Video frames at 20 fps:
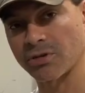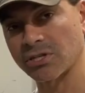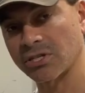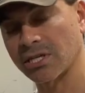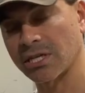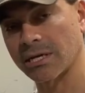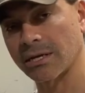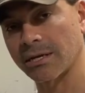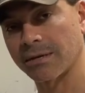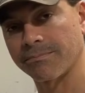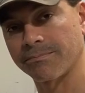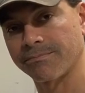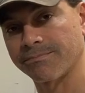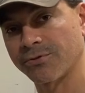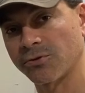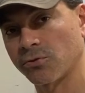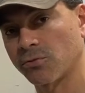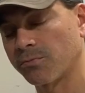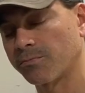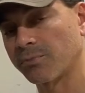this thing
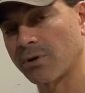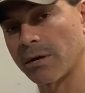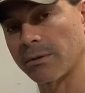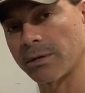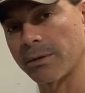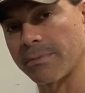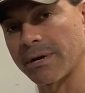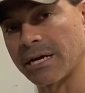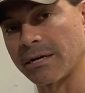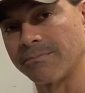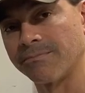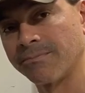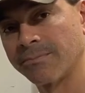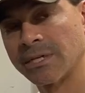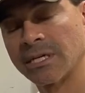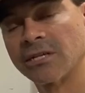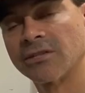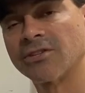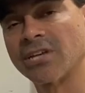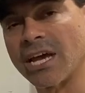probably about
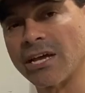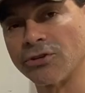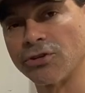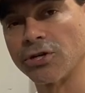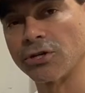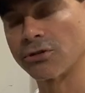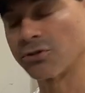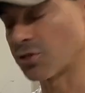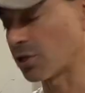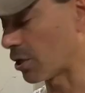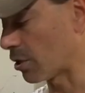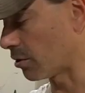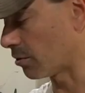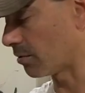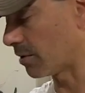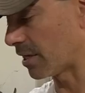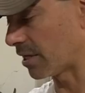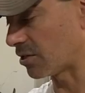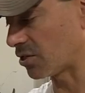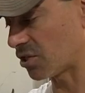ten years
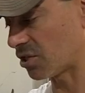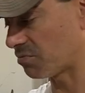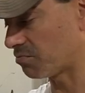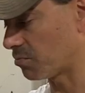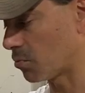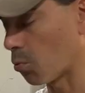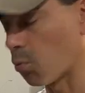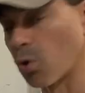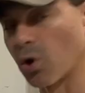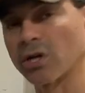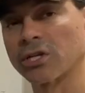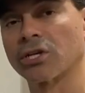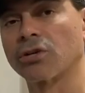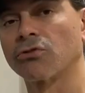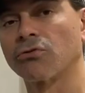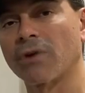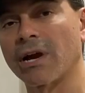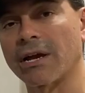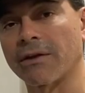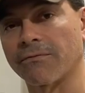ago. It's worked
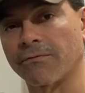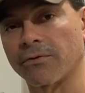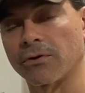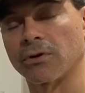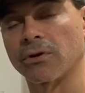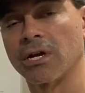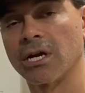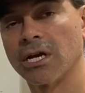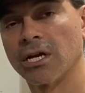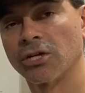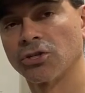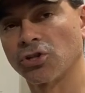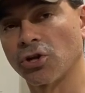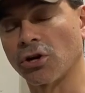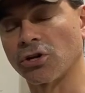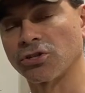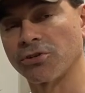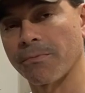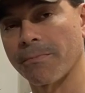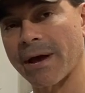great for
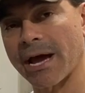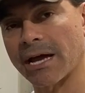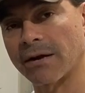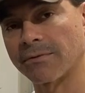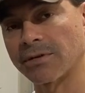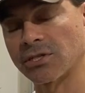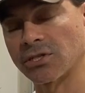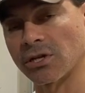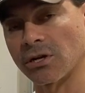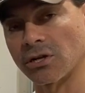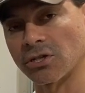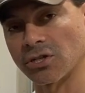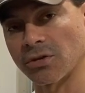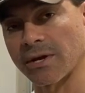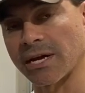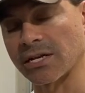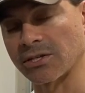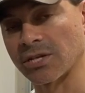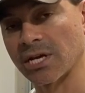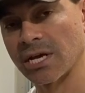charging batteries. It also
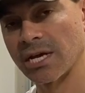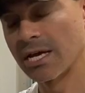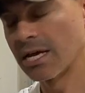has